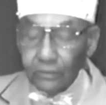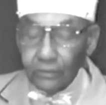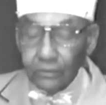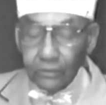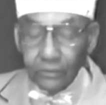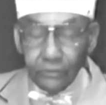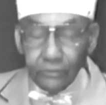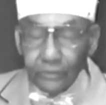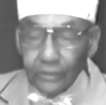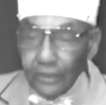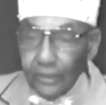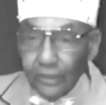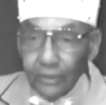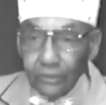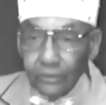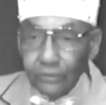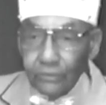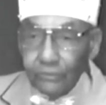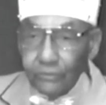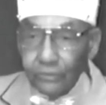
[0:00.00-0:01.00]
You
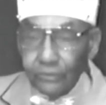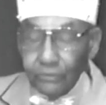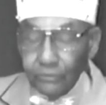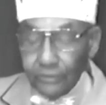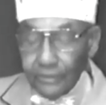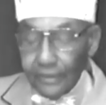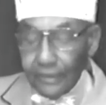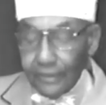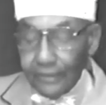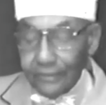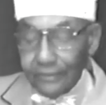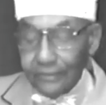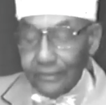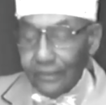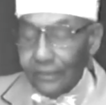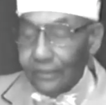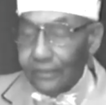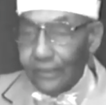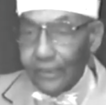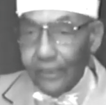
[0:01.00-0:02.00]
can't you, you can't
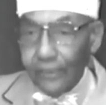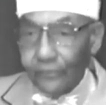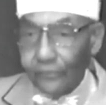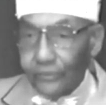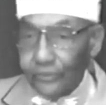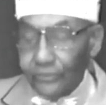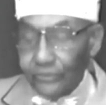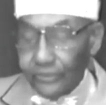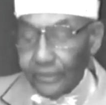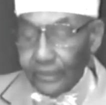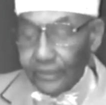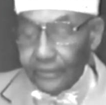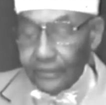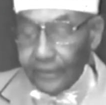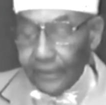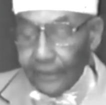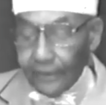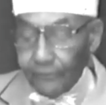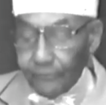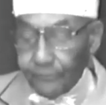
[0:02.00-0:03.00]
sit down and say
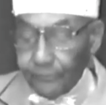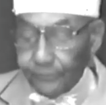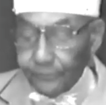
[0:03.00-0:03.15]
that